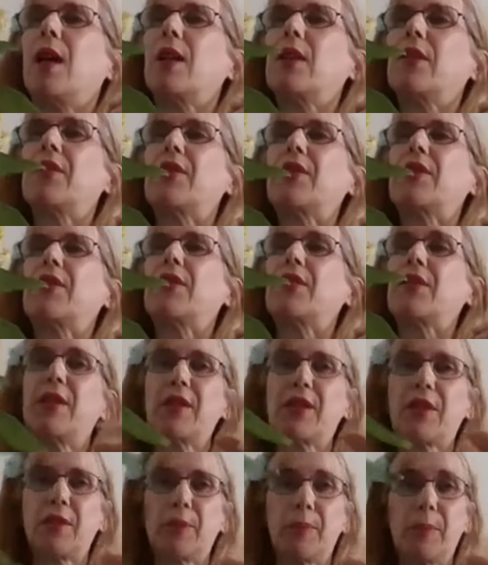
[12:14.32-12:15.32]
and
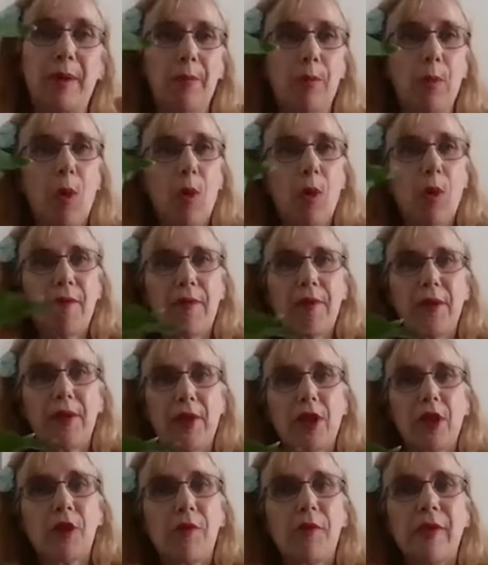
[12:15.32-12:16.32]
this will be more for
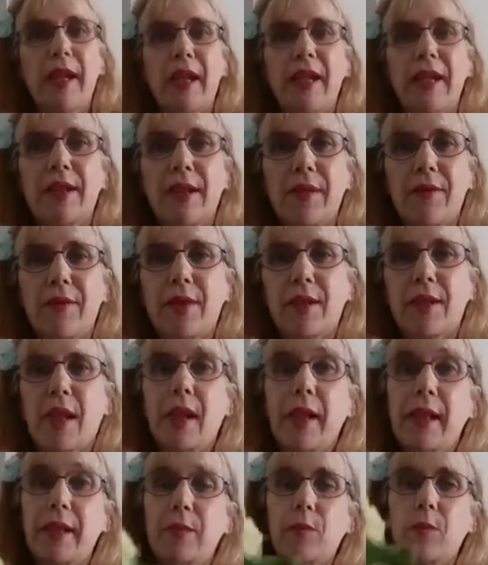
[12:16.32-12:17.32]
the creative
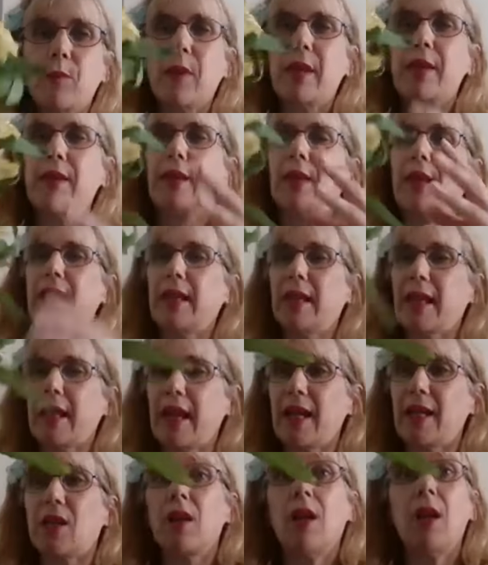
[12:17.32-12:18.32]
side when they
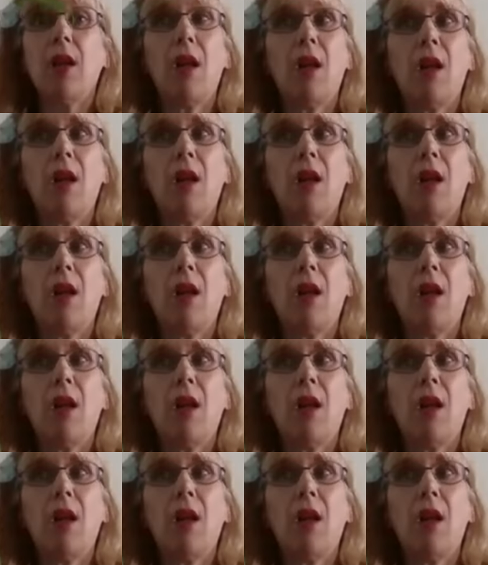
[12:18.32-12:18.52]
get